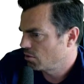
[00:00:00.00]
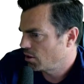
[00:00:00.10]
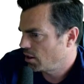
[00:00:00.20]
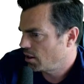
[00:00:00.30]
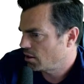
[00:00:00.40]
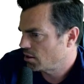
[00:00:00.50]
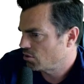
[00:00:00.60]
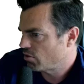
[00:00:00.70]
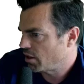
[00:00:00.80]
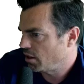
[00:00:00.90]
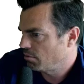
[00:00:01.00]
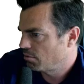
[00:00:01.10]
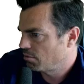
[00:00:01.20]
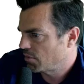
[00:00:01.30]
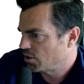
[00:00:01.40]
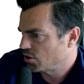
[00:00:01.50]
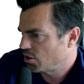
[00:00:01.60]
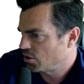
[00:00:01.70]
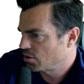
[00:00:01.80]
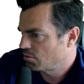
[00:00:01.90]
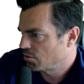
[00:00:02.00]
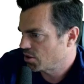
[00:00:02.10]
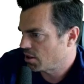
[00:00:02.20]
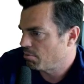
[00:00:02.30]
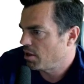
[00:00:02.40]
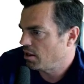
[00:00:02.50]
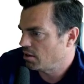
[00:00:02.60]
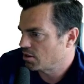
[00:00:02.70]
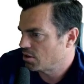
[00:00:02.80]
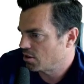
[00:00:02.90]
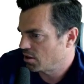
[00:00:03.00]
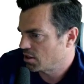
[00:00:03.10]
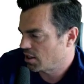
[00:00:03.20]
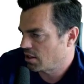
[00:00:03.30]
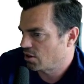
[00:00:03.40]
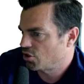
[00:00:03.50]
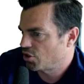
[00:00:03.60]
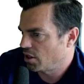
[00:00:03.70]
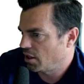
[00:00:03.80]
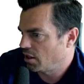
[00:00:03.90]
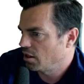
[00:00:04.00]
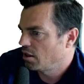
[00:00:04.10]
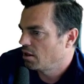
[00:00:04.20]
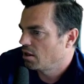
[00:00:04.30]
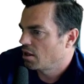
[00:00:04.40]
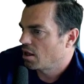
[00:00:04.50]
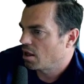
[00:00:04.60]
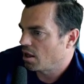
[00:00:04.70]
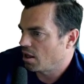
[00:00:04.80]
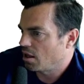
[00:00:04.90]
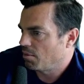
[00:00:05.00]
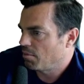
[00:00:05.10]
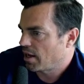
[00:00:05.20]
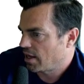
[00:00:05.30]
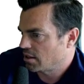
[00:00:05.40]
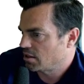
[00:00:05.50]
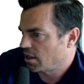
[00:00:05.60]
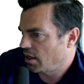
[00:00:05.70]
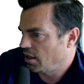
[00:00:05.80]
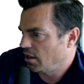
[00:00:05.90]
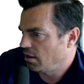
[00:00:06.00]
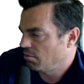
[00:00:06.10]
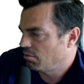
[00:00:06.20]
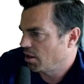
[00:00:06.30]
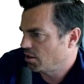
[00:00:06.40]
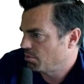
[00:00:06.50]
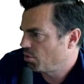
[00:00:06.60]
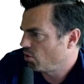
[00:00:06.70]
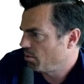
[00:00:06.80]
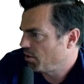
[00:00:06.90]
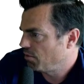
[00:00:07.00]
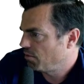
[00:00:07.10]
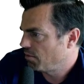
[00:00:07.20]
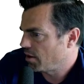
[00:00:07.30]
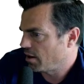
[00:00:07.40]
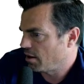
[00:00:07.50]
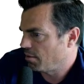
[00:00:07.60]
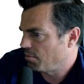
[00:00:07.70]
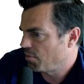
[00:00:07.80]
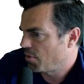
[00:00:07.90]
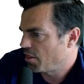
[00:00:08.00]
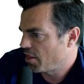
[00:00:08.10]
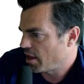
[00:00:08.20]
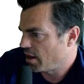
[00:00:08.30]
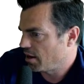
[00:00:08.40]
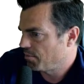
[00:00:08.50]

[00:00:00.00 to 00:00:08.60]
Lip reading: It says ready, which is good. So that means that it actually has a deployment there.